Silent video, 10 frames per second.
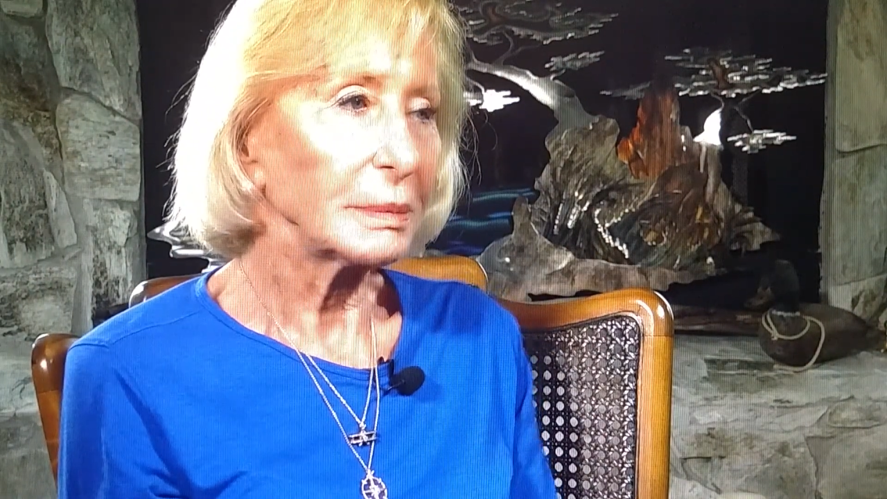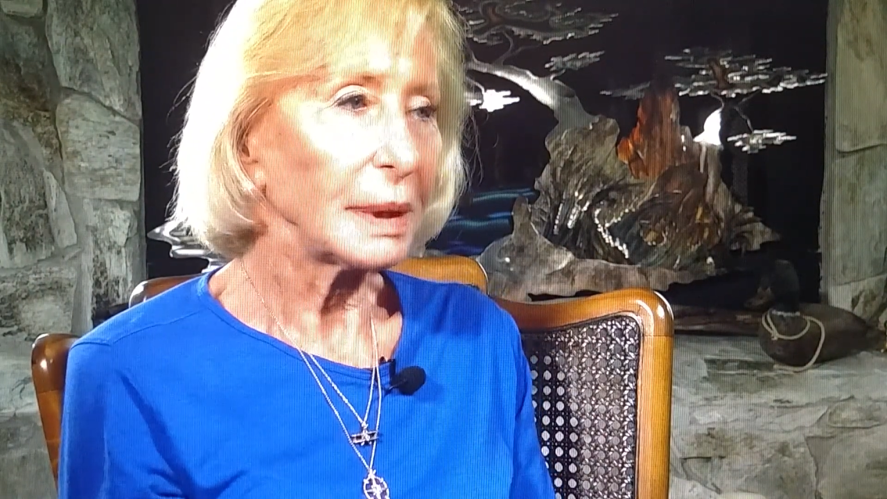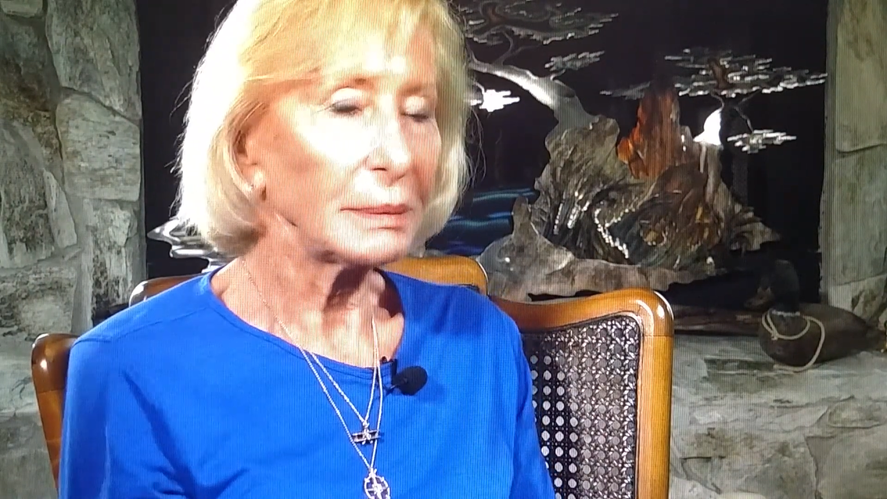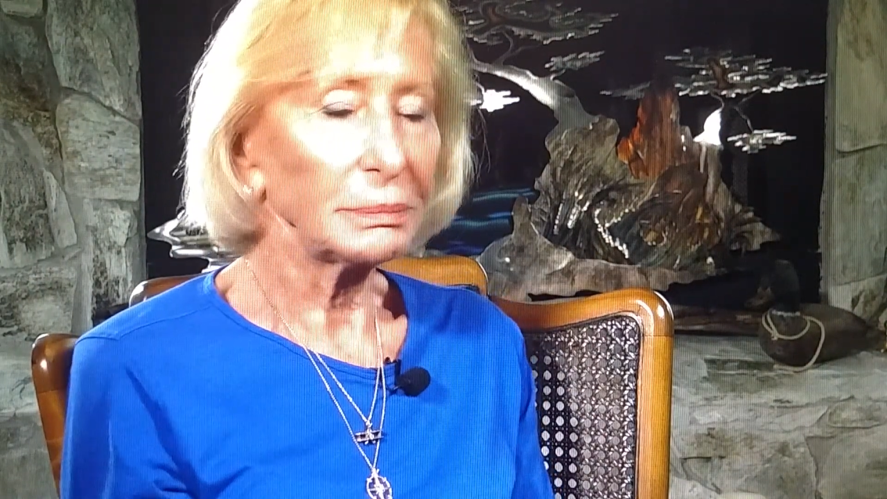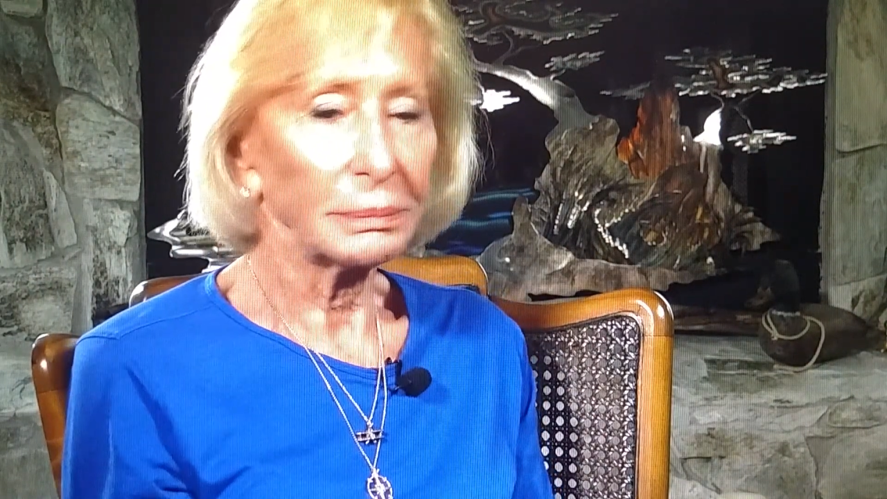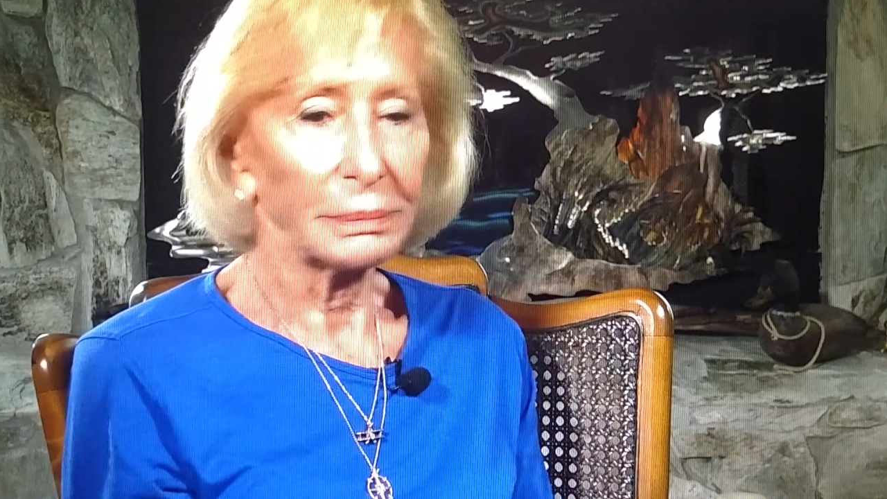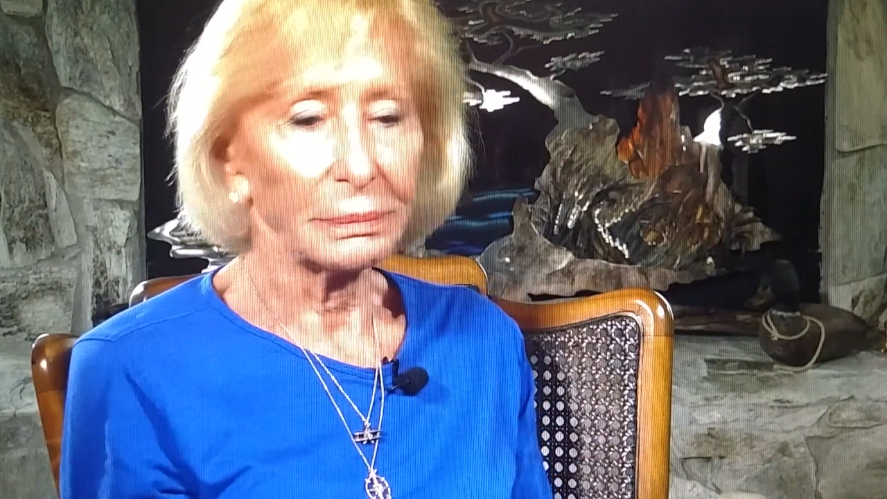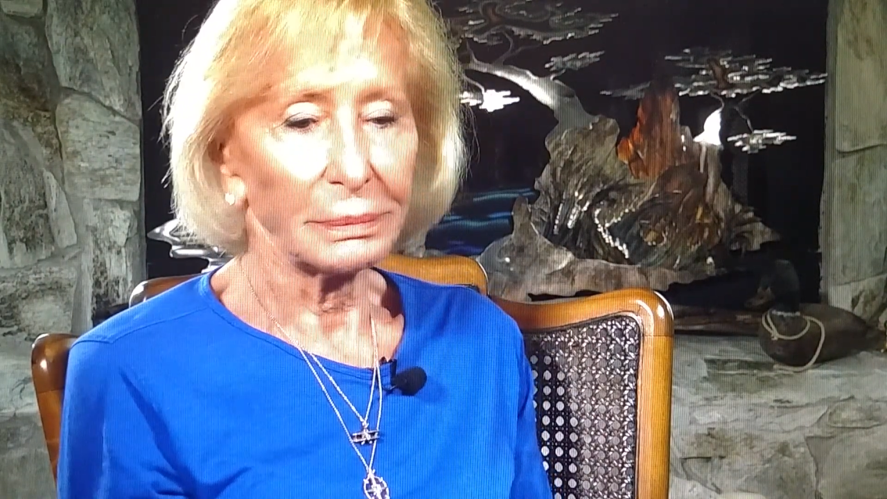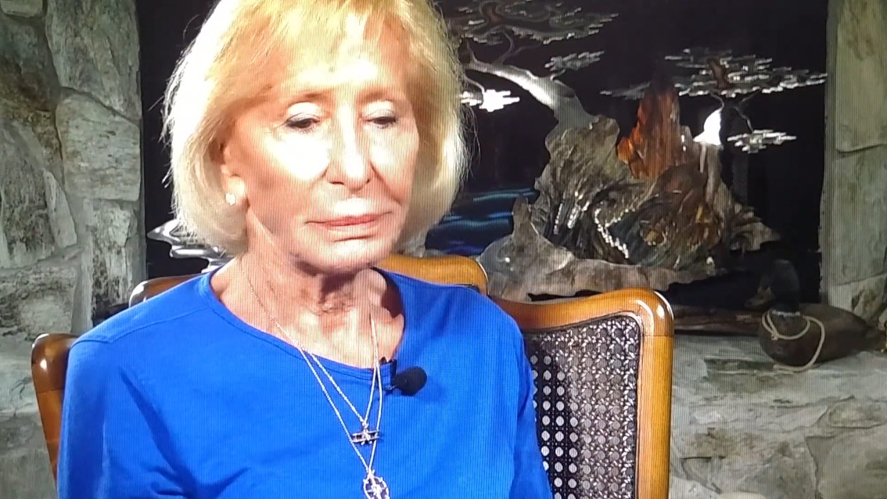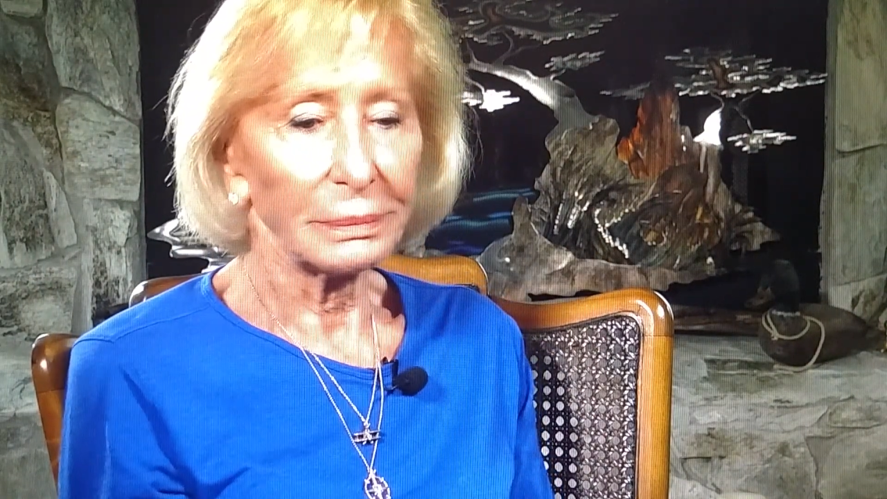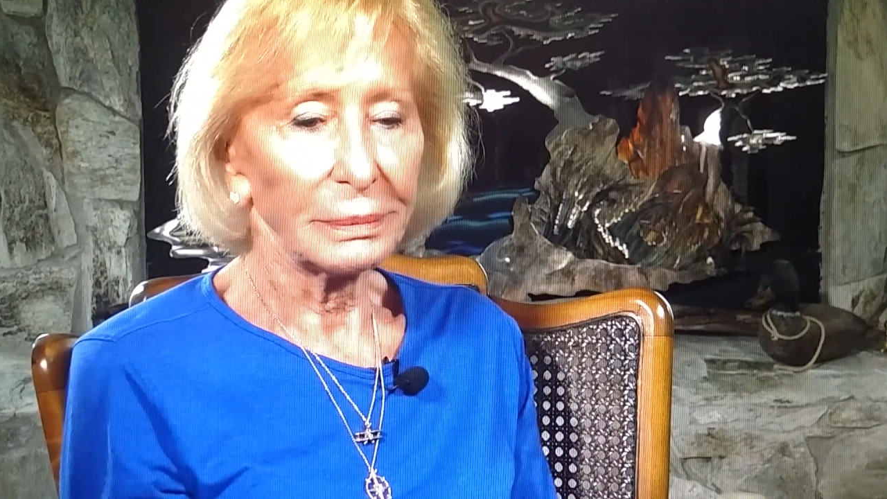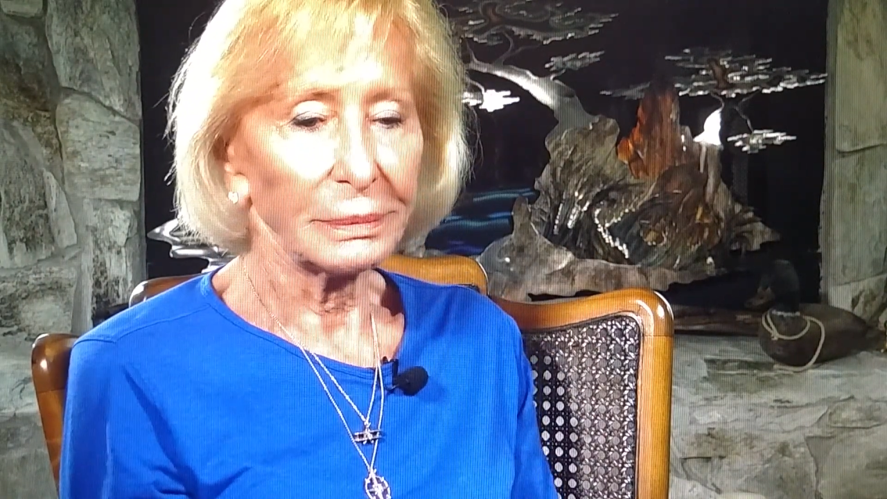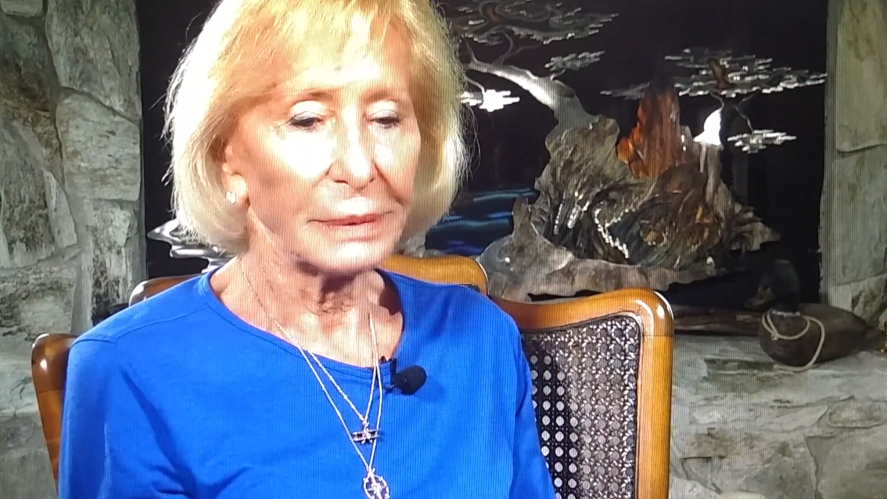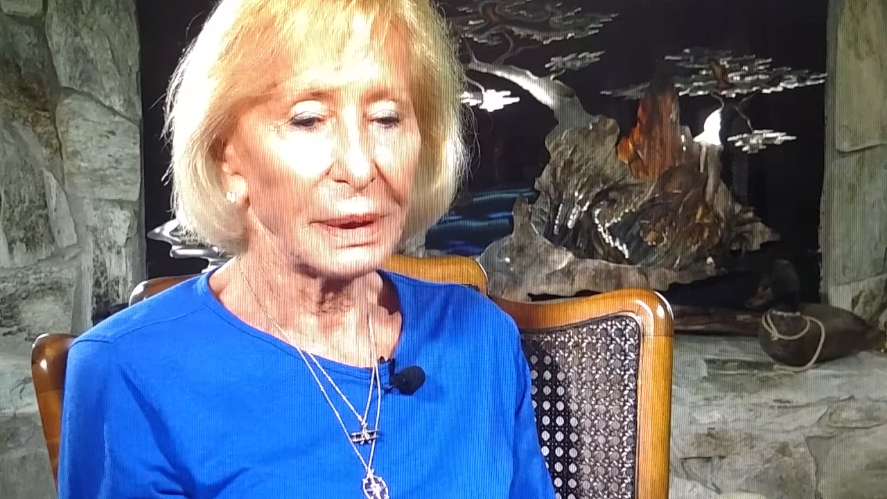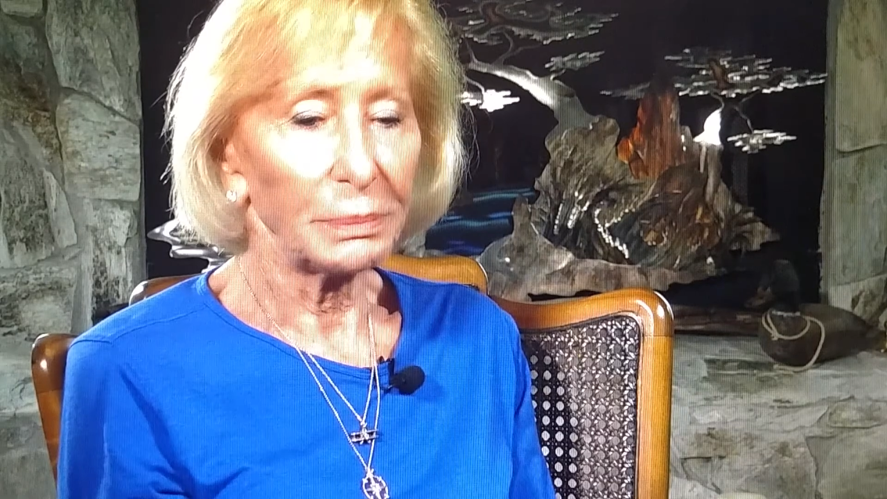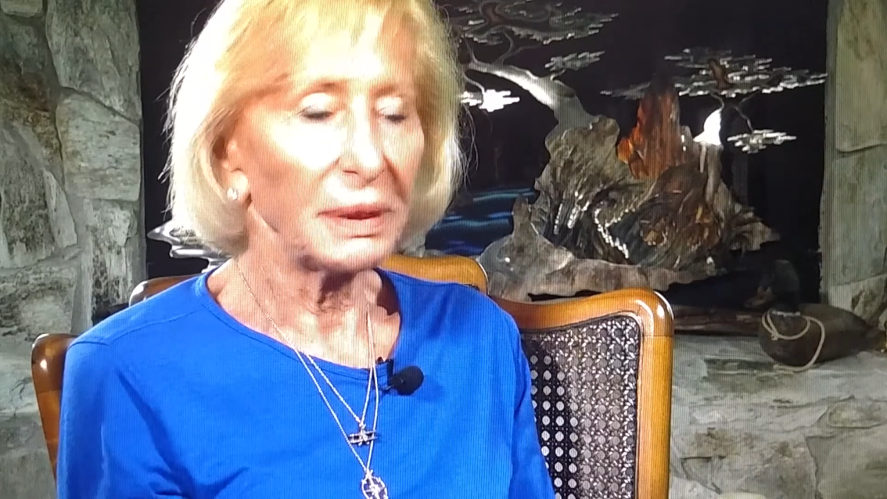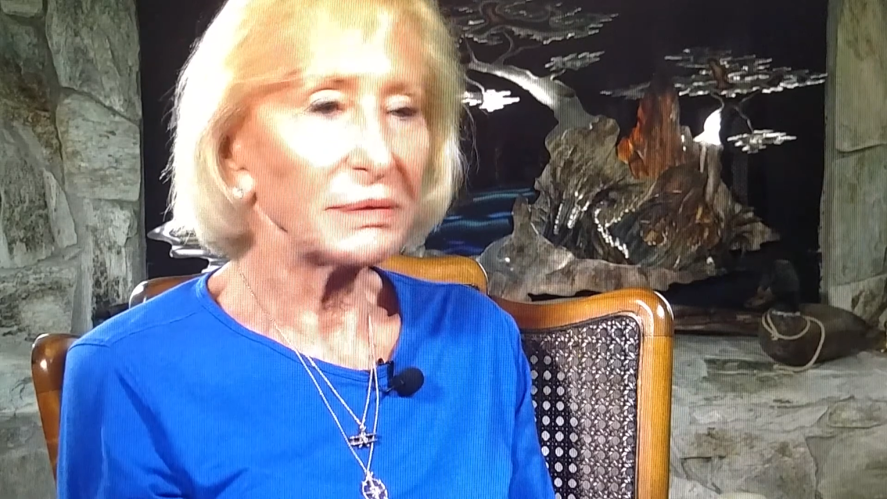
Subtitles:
I had been